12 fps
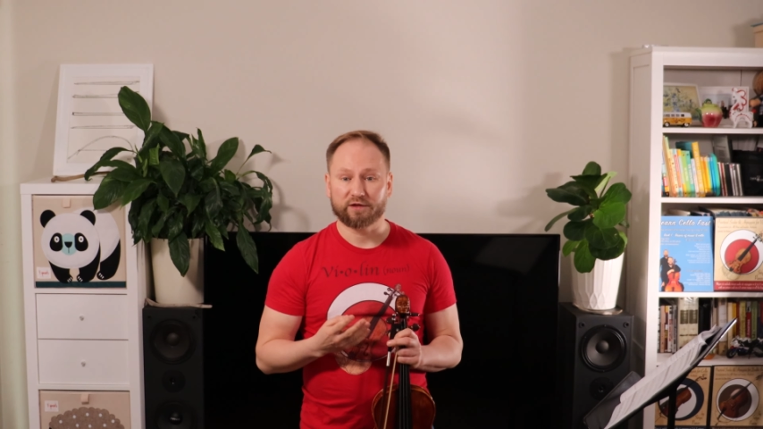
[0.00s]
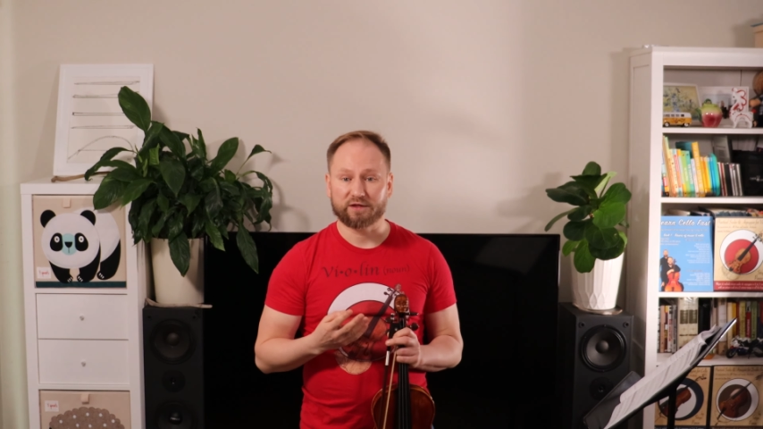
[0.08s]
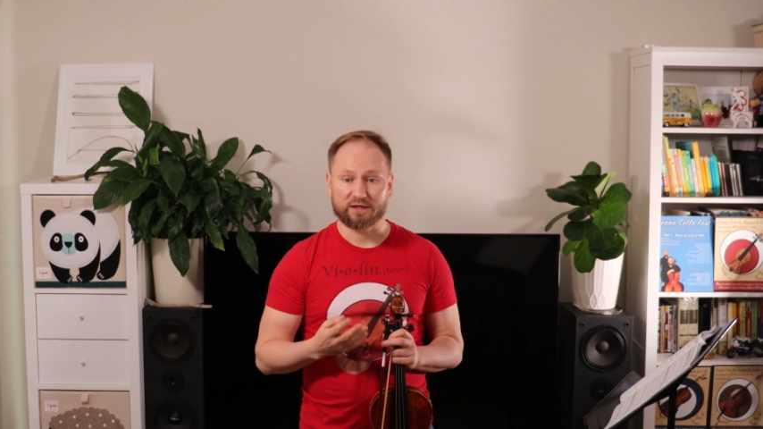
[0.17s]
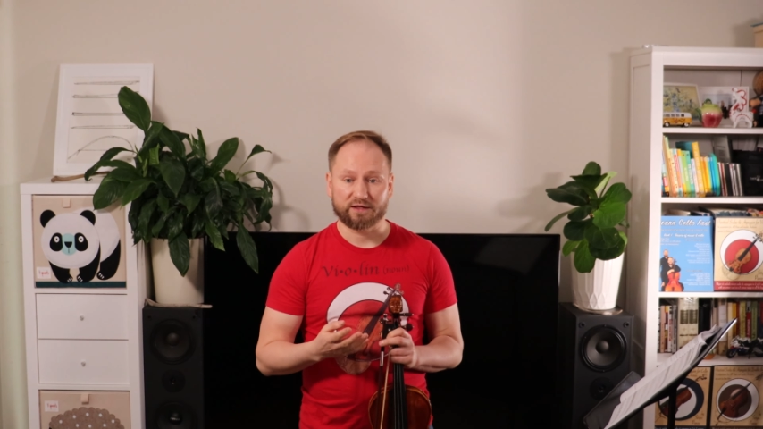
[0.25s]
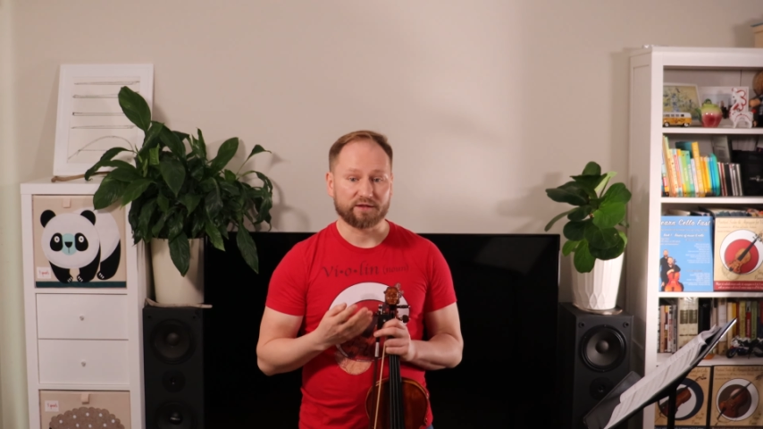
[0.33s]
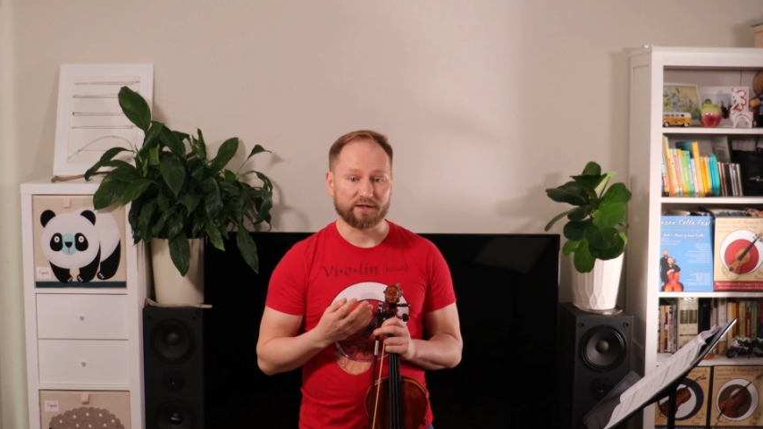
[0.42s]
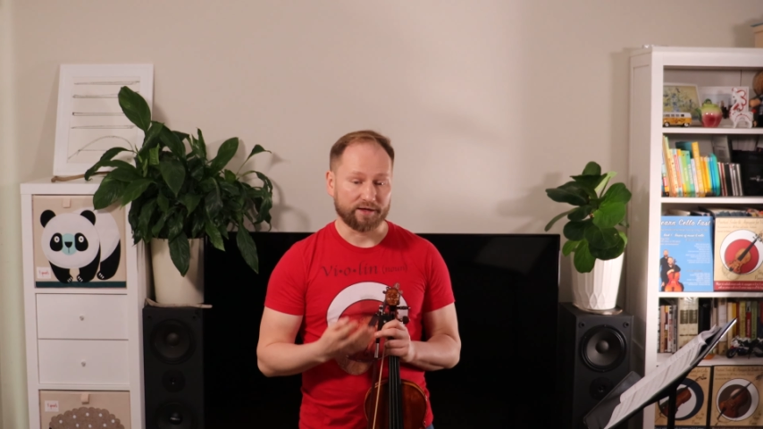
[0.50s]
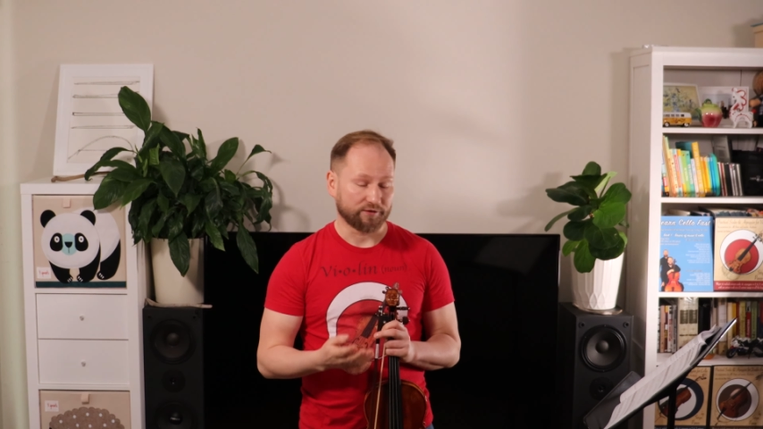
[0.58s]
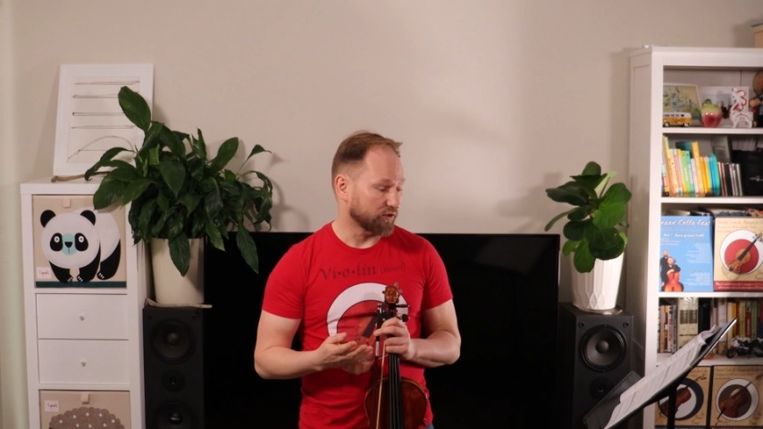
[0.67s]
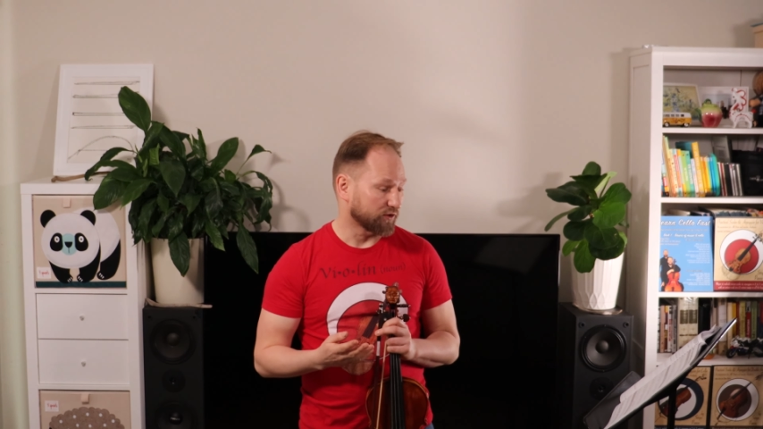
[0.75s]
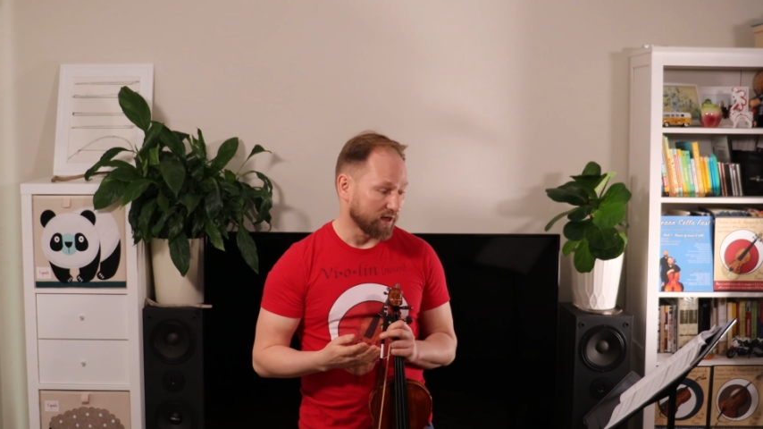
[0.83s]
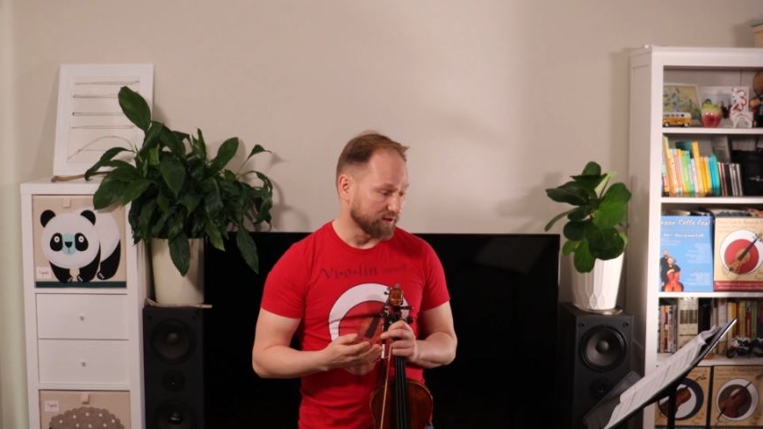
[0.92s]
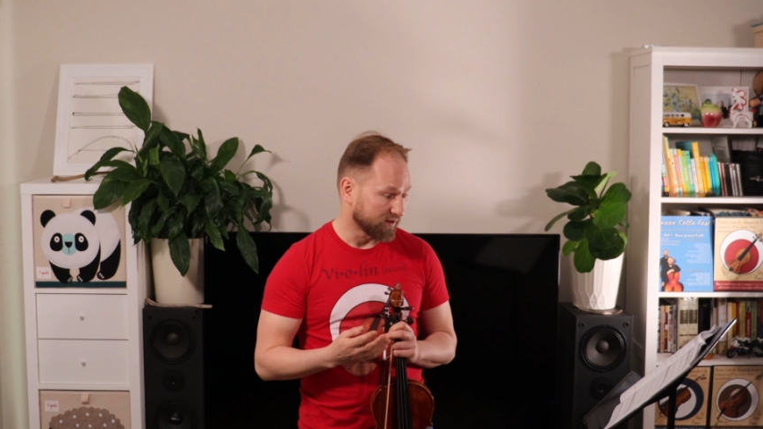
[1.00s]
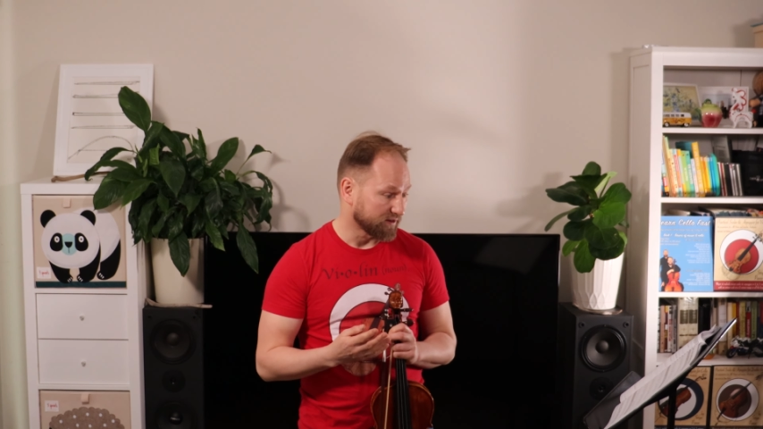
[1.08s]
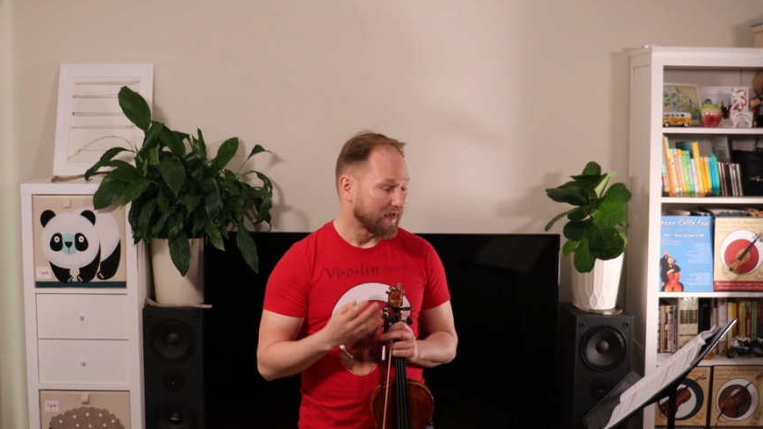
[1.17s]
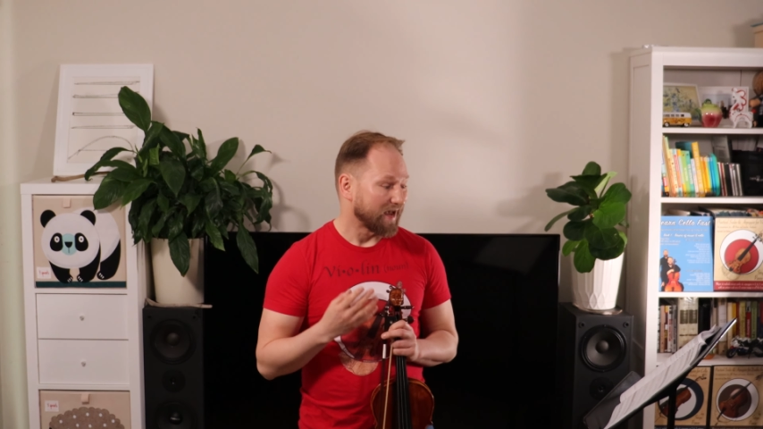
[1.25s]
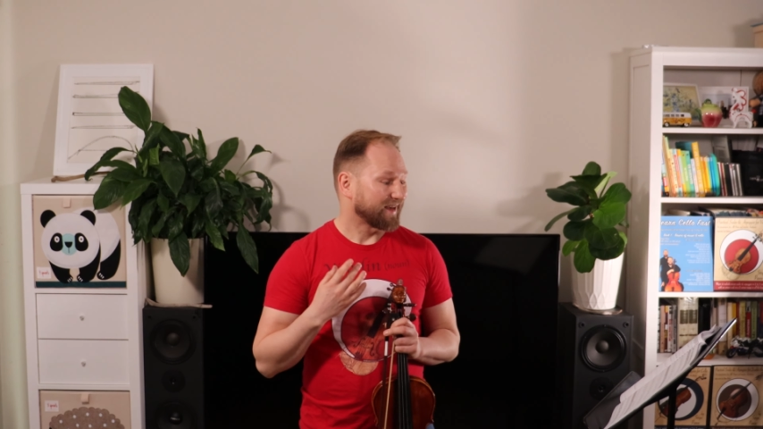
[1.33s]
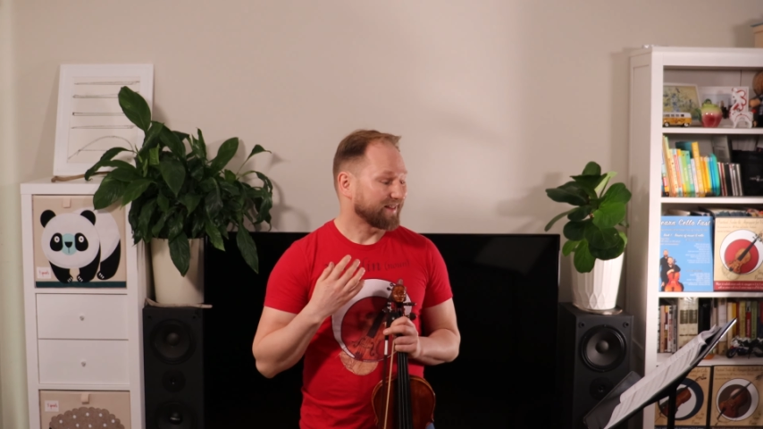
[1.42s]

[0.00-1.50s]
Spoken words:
these easy exercises,